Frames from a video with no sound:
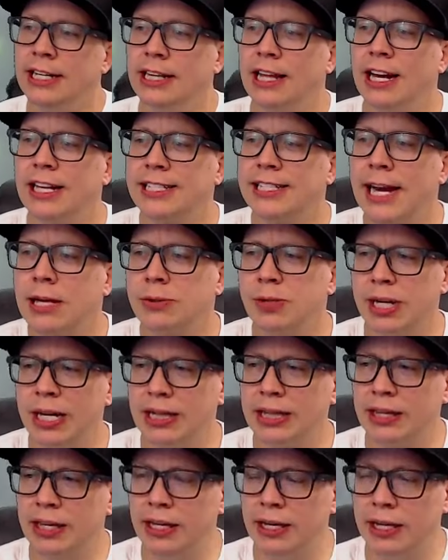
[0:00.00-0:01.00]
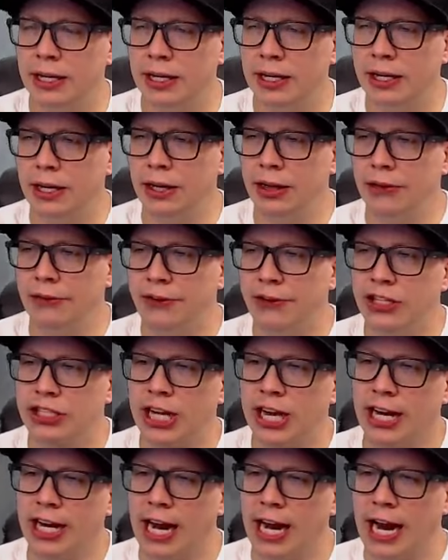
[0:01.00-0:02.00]
A lot of times you get the
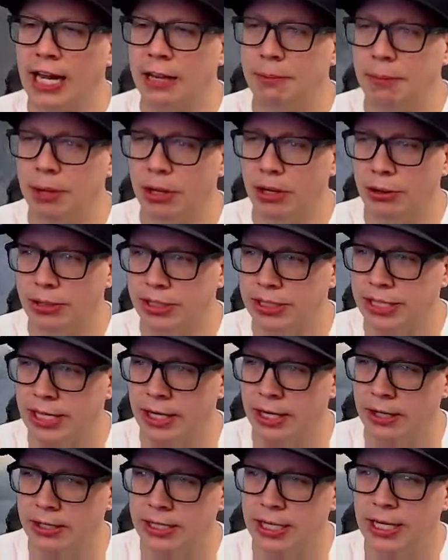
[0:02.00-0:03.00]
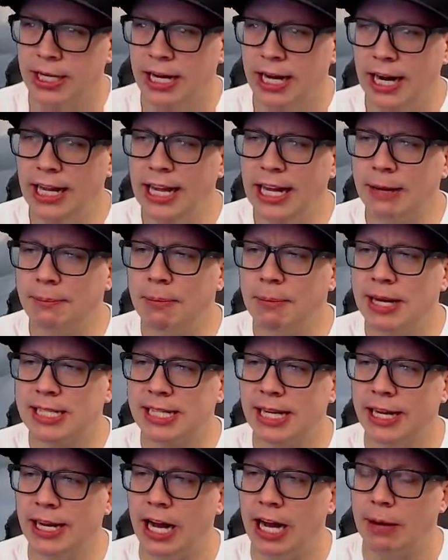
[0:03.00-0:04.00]
fisheye guy in the middle of the stairs. I like
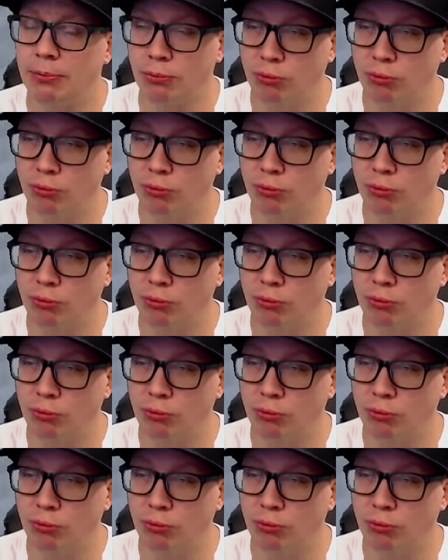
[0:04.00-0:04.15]
mixing it up.